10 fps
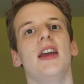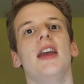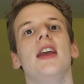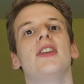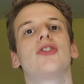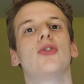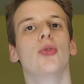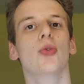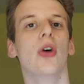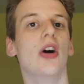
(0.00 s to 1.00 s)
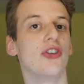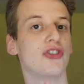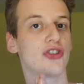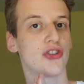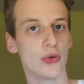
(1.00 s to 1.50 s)
a school
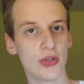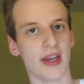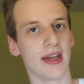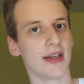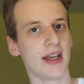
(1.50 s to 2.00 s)
shooting.